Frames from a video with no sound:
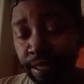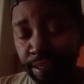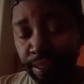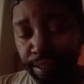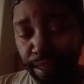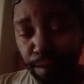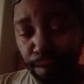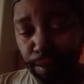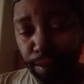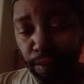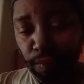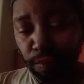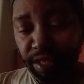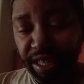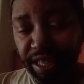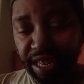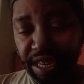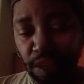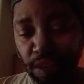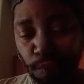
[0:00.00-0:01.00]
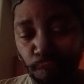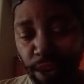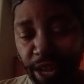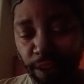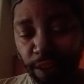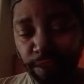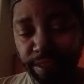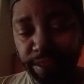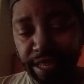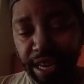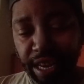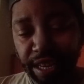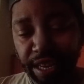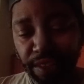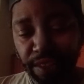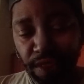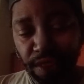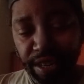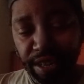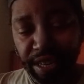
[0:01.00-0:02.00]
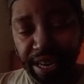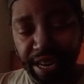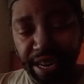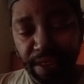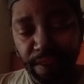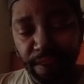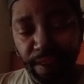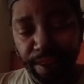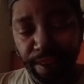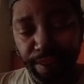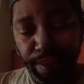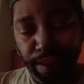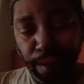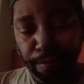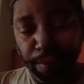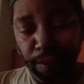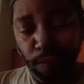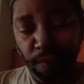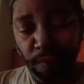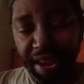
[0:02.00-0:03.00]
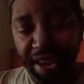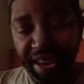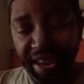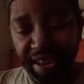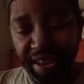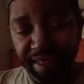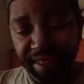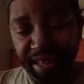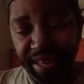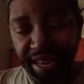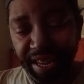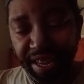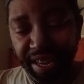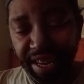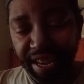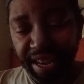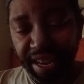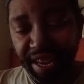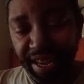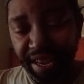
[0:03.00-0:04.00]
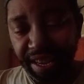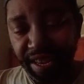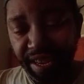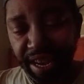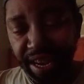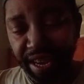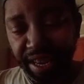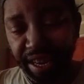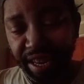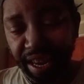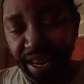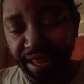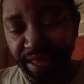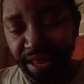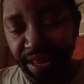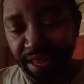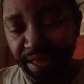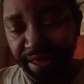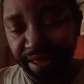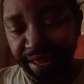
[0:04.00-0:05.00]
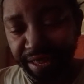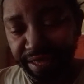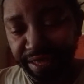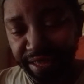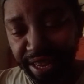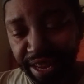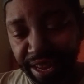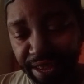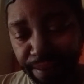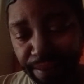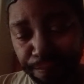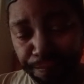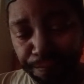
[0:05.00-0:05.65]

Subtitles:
WGUL signed on the air as WAZE in 1960.